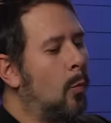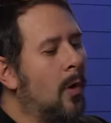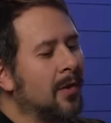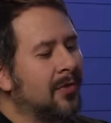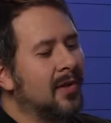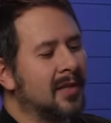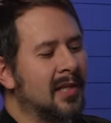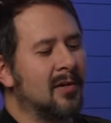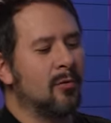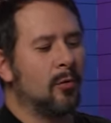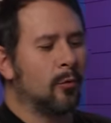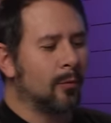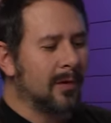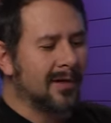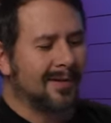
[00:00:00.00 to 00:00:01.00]
one thing that you
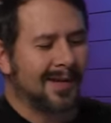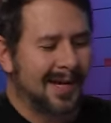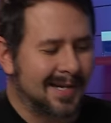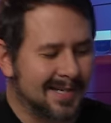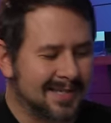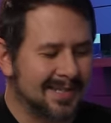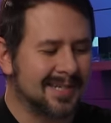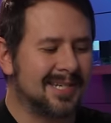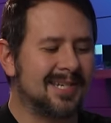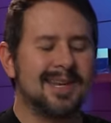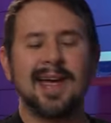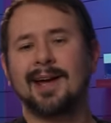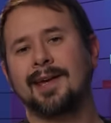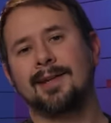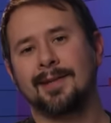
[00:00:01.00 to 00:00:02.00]
will realize the
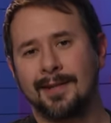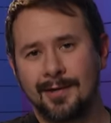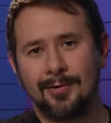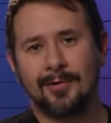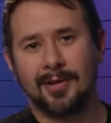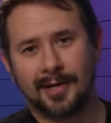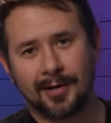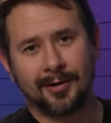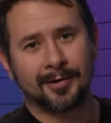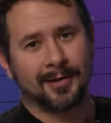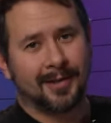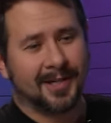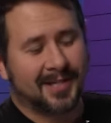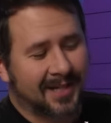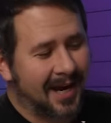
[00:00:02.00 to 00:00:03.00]
second that you click onto this